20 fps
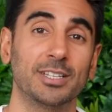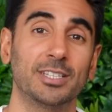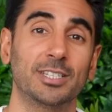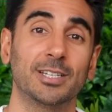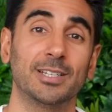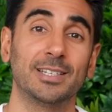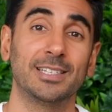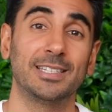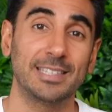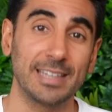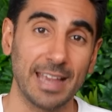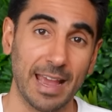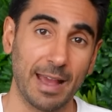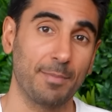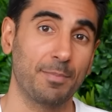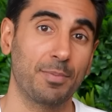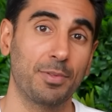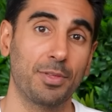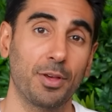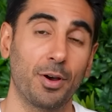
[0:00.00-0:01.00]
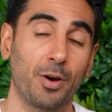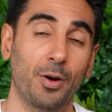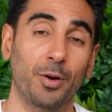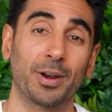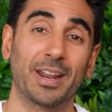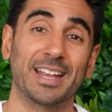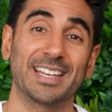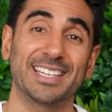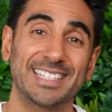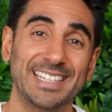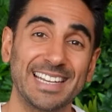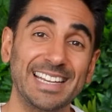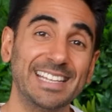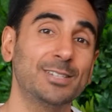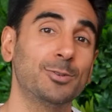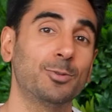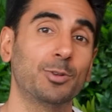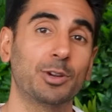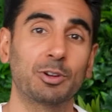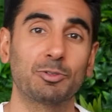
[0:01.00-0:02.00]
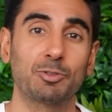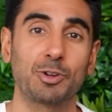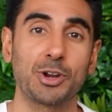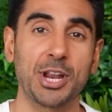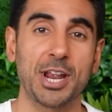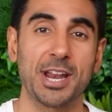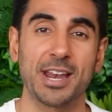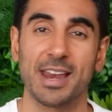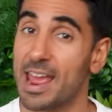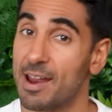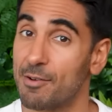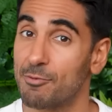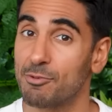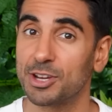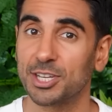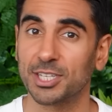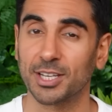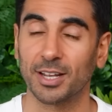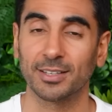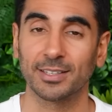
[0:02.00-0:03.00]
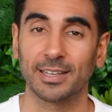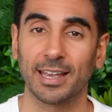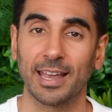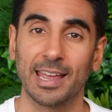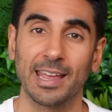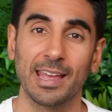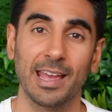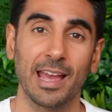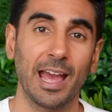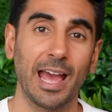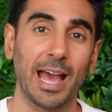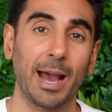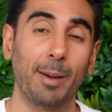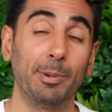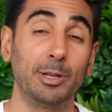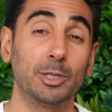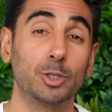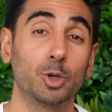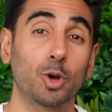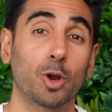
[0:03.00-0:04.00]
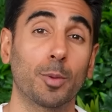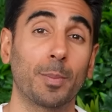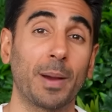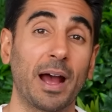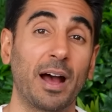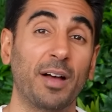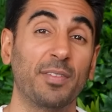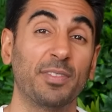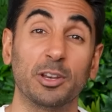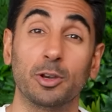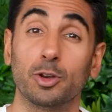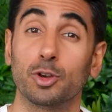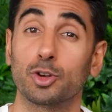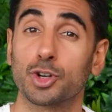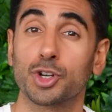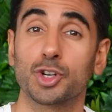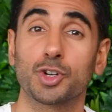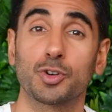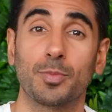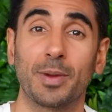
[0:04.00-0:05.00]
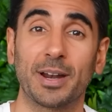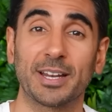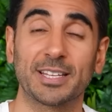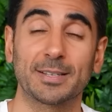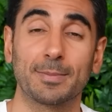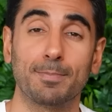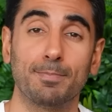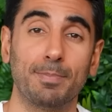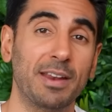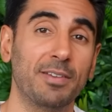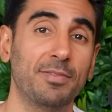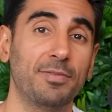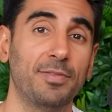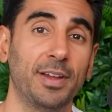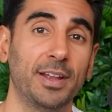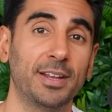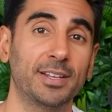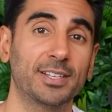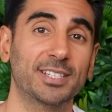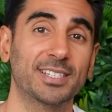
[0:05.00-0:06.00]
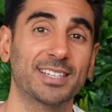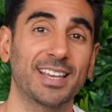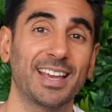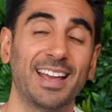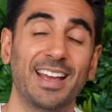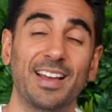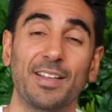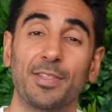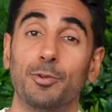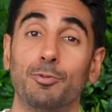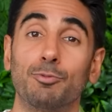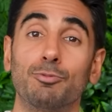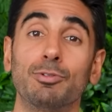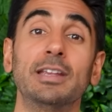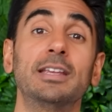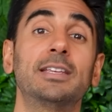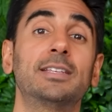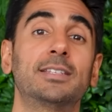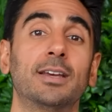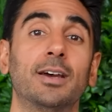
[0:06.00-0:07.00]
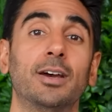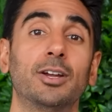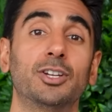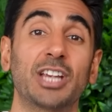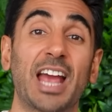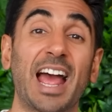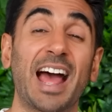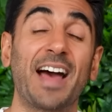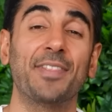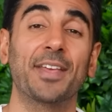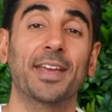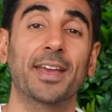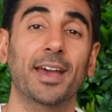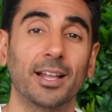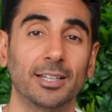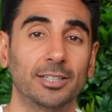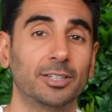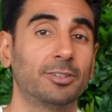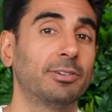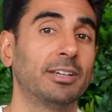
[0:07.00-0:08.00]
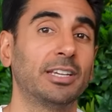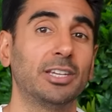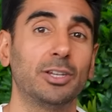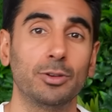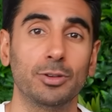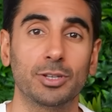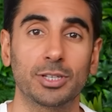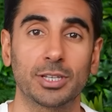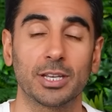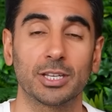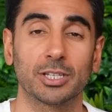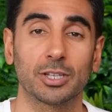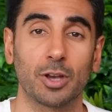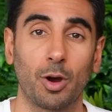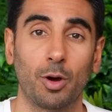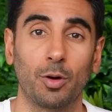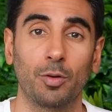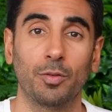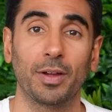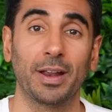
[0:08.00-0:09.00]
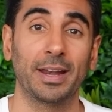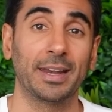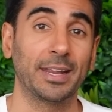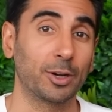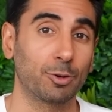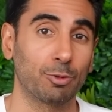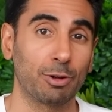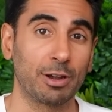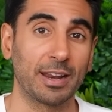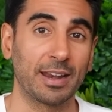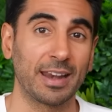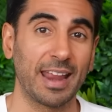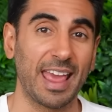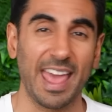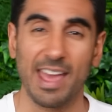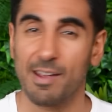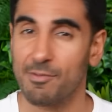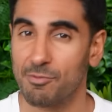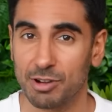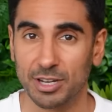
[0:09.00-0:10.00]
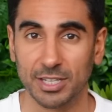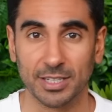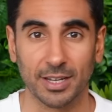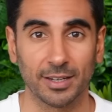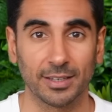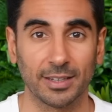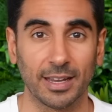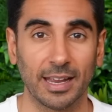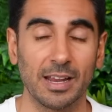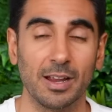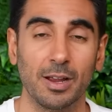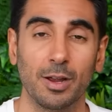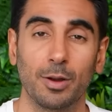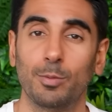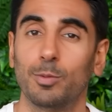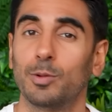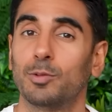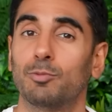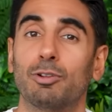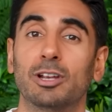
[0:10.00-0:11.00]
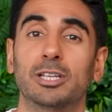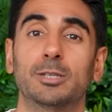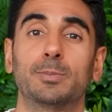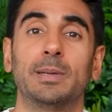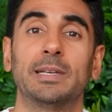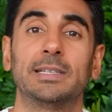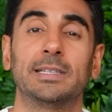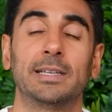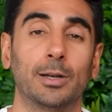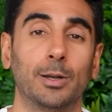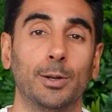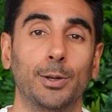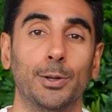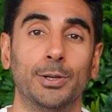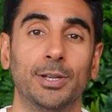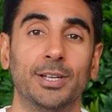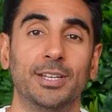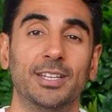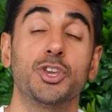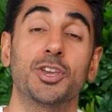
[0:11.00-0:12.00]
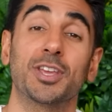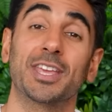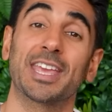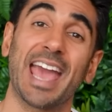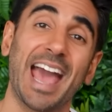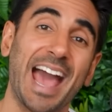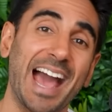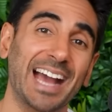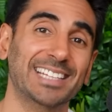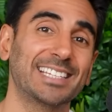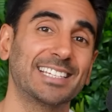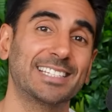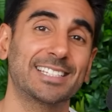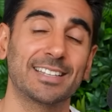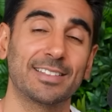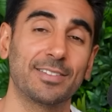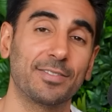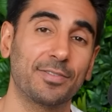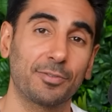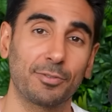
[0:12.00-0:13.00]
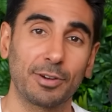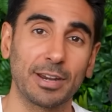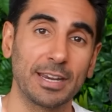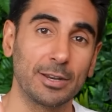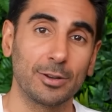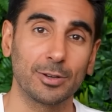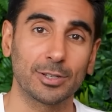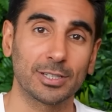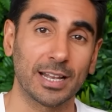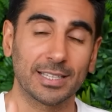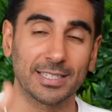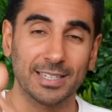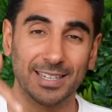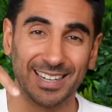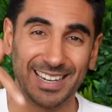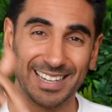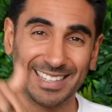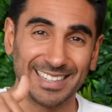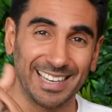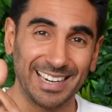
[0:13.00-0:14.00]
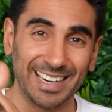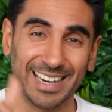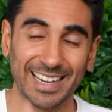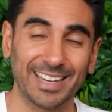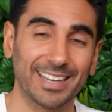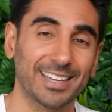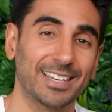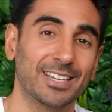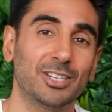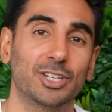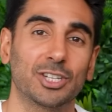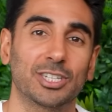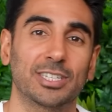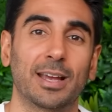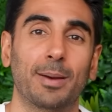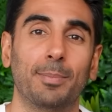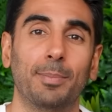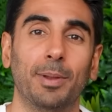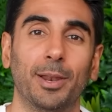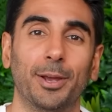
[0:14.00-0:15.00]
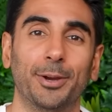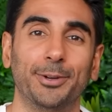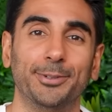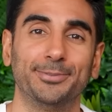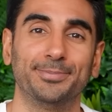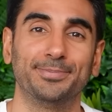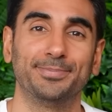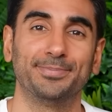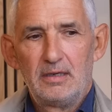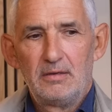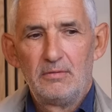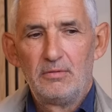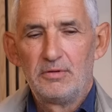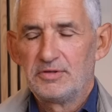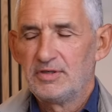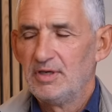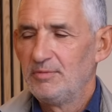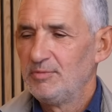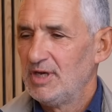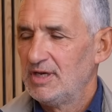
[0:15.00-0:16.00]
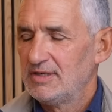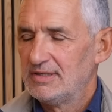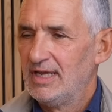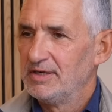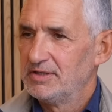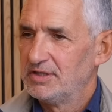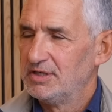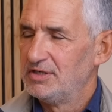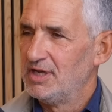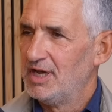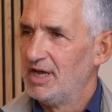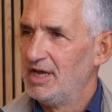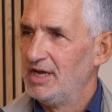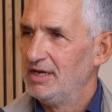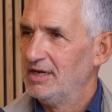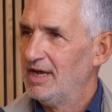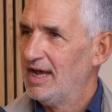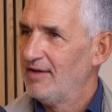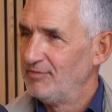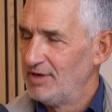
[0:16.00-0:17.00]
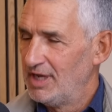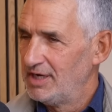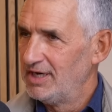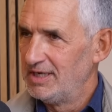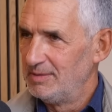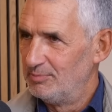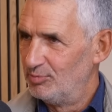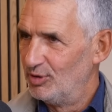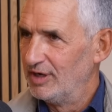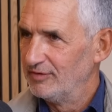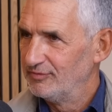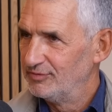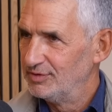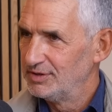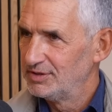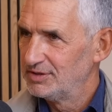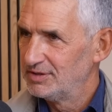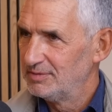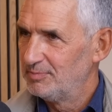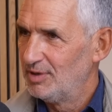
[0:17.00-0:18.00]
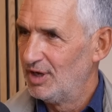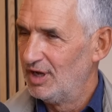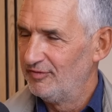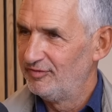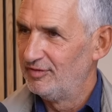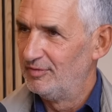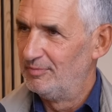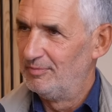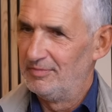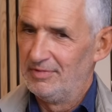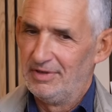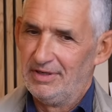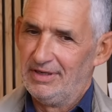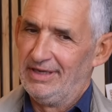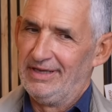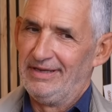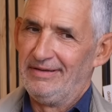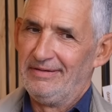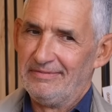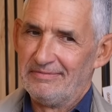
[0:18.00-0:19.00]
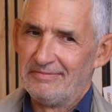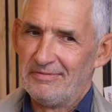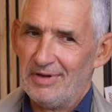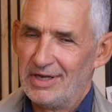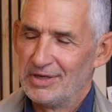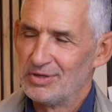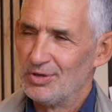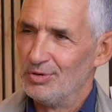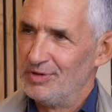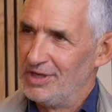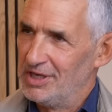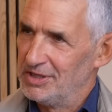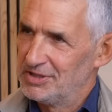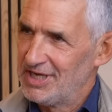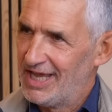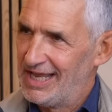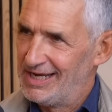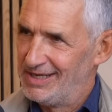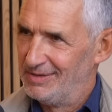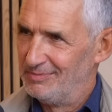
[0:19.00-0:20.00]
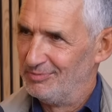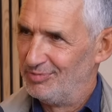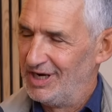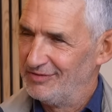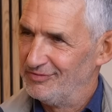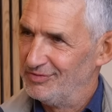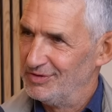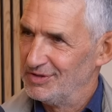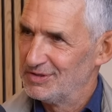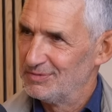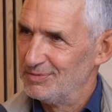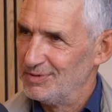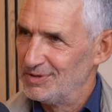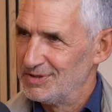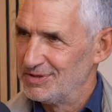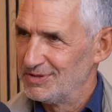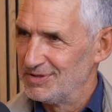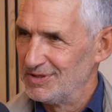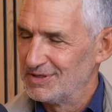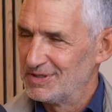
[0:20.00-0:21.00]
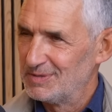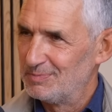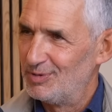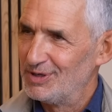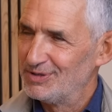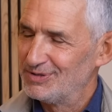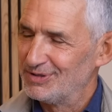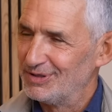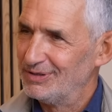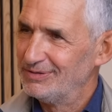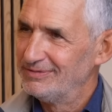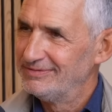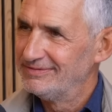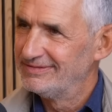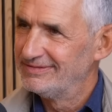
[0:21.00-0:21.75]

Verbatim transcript: into depth on a seasonal ingredient every Sunday, and we talk about the nutritional medicine benefits, the research, and the culinary uses of an ingredient every Sunday with recipes included. You can get access to the free newsletter in the link just down below. Well, some days like today, I haven't had any breakfast apart okay. from what I call the Italian breakfast, which is an espresso.